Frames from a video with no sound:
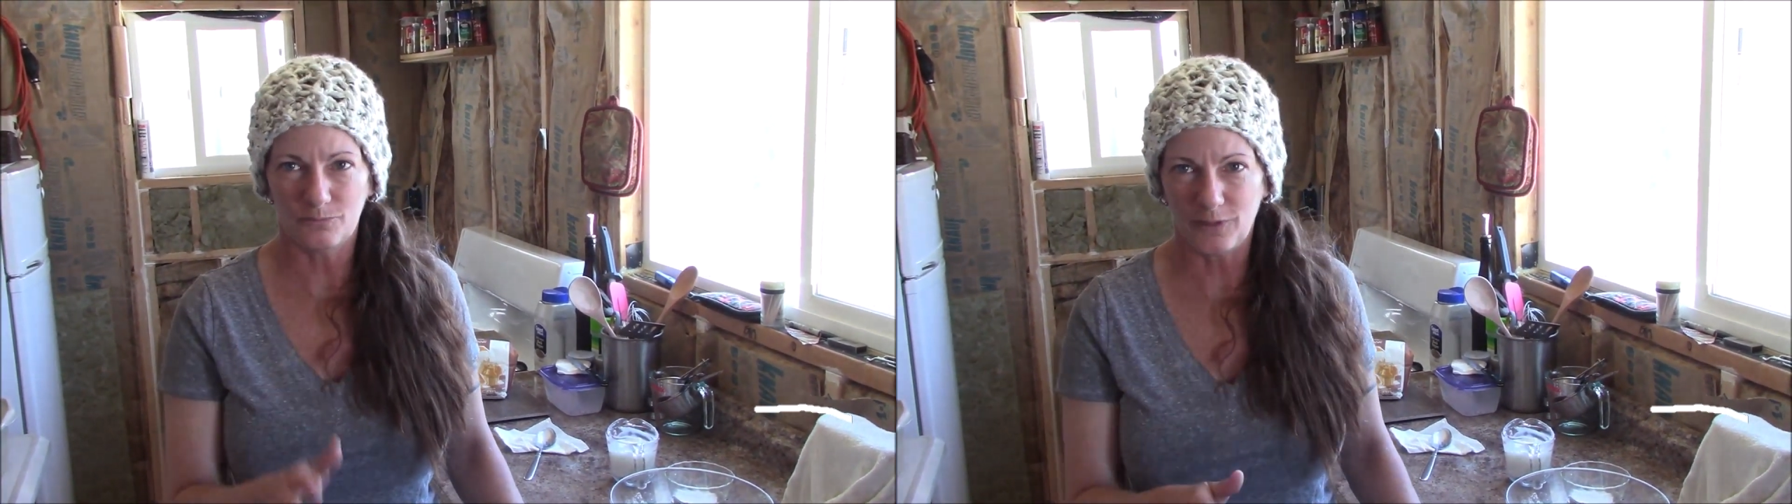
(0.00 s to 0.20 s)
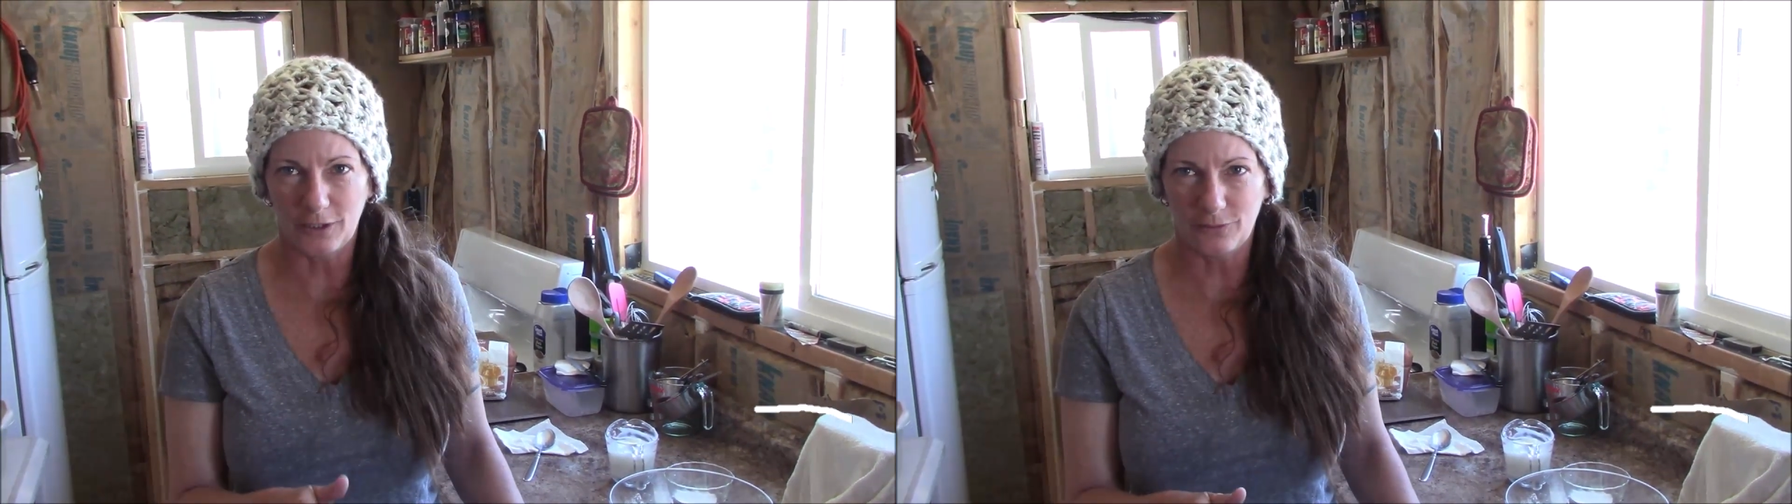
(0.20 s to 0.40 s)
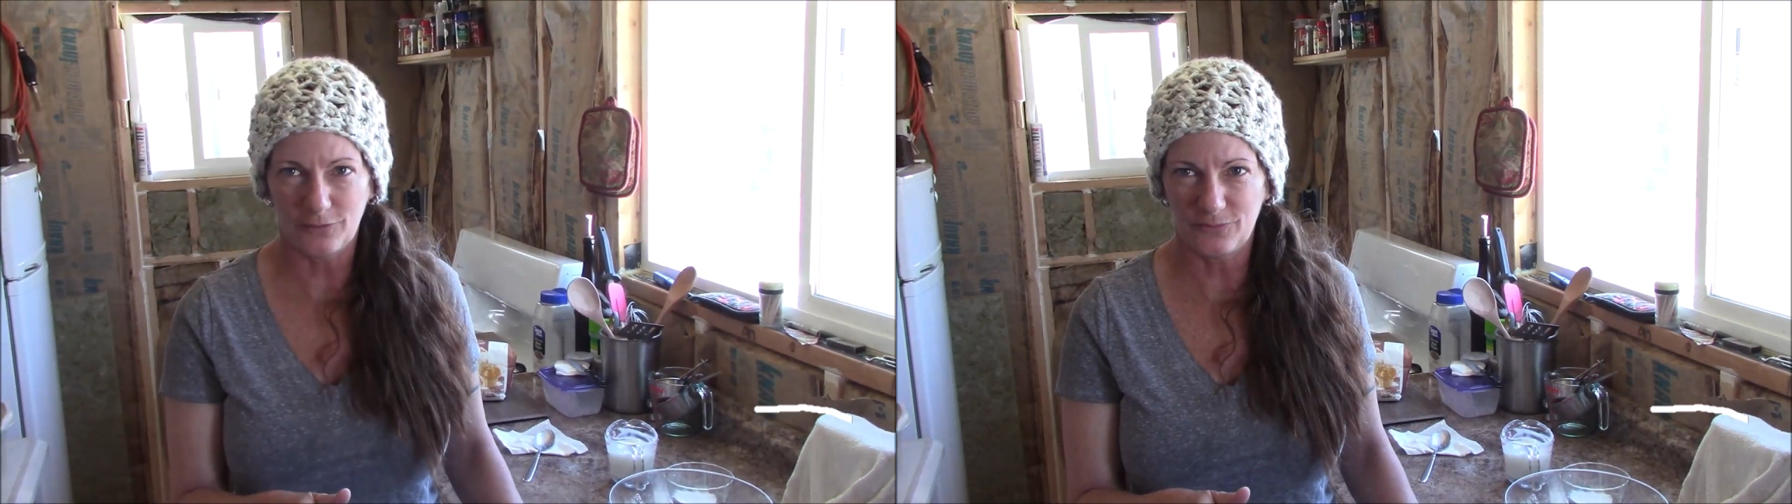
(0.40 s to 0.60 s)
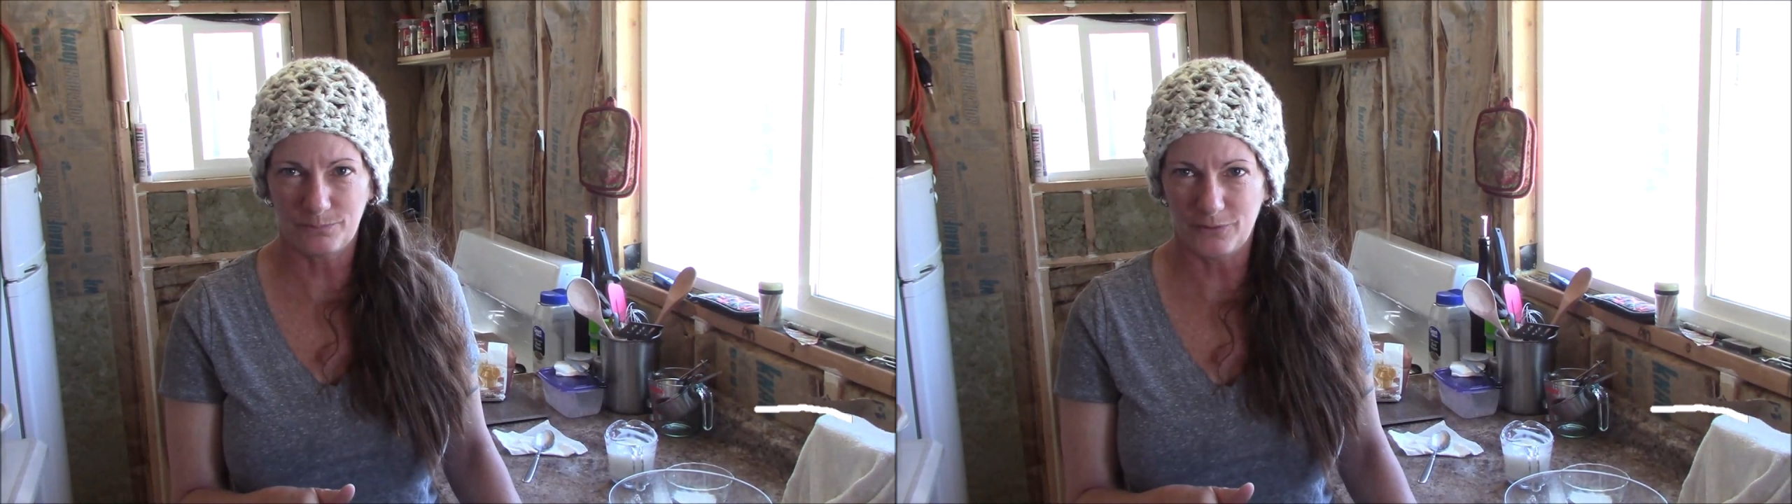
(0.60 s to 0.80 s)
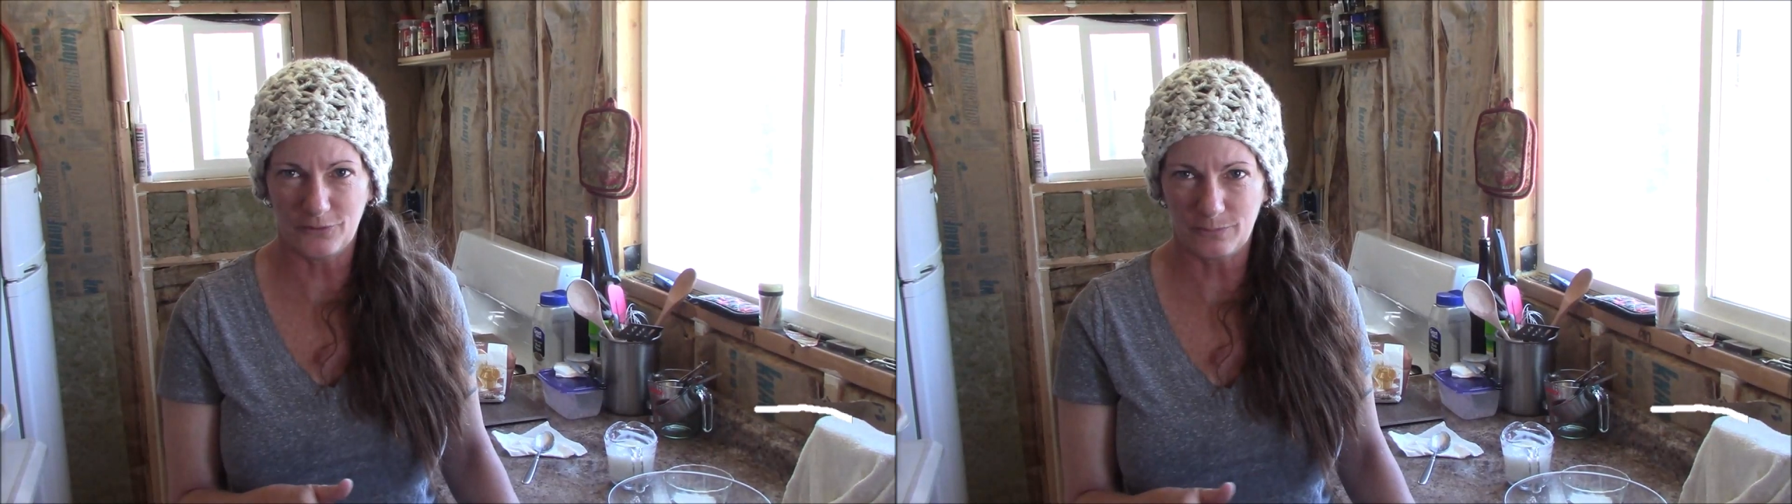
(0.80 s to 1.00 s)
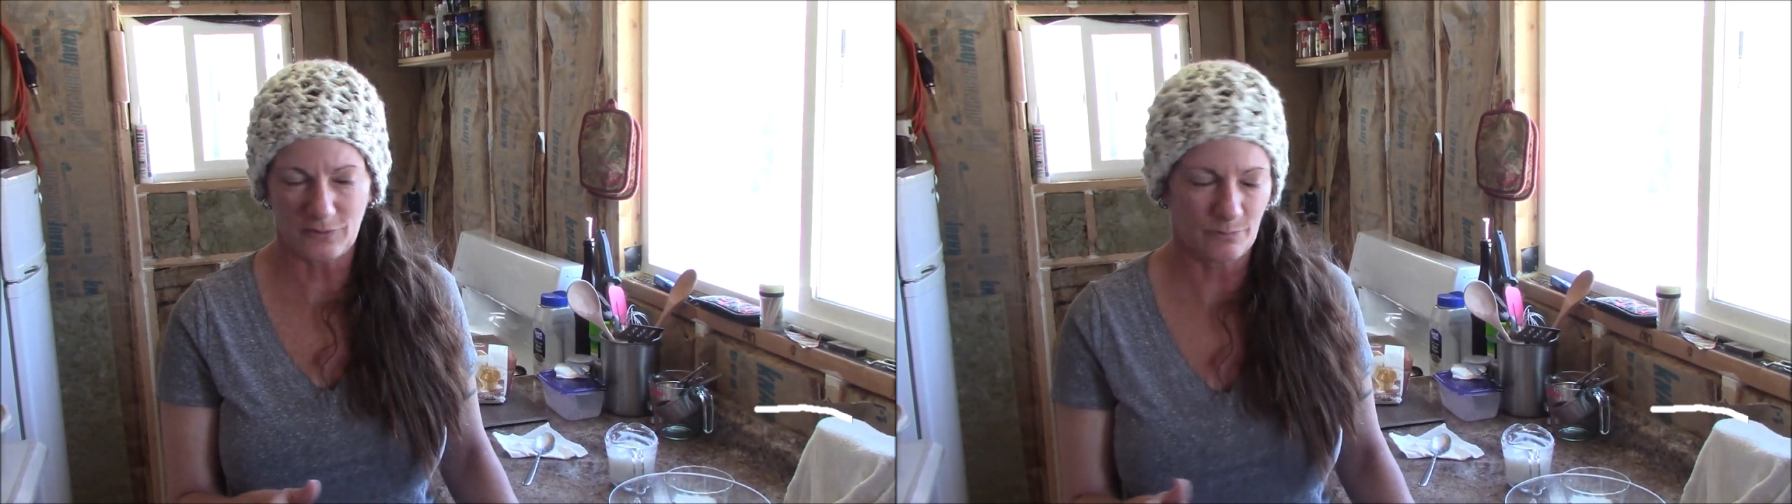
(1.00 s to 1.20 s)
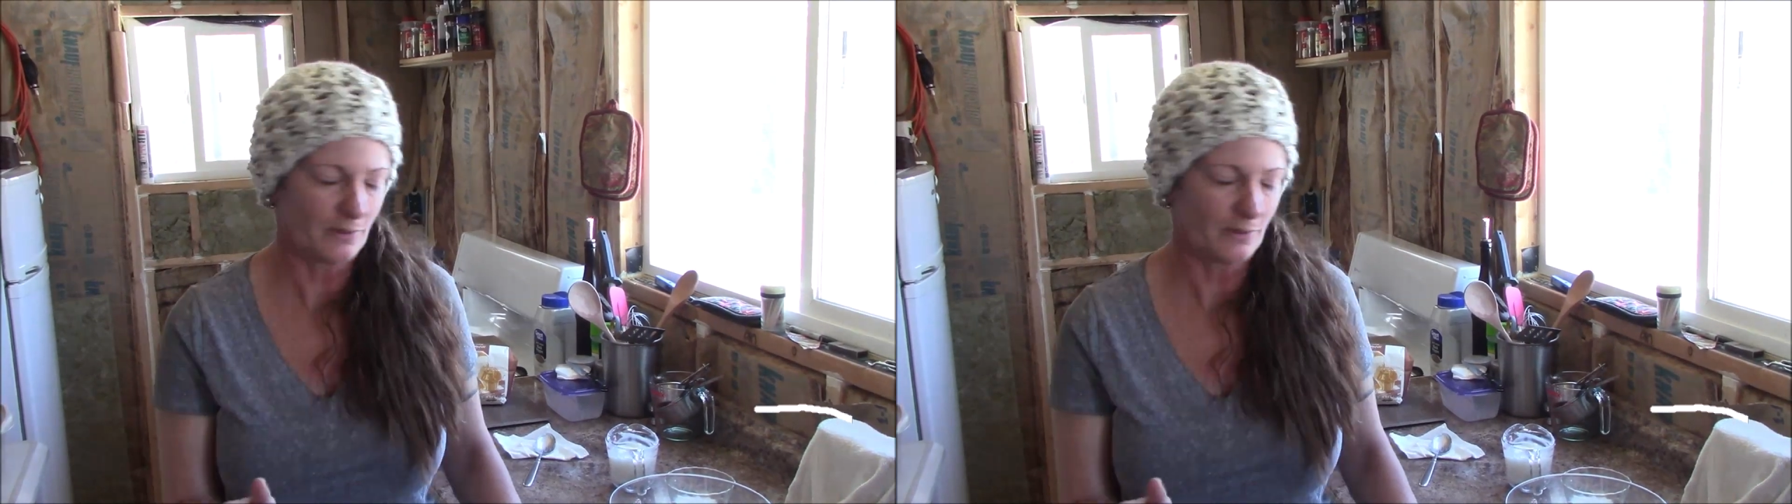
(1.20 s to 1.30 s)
follow this recipe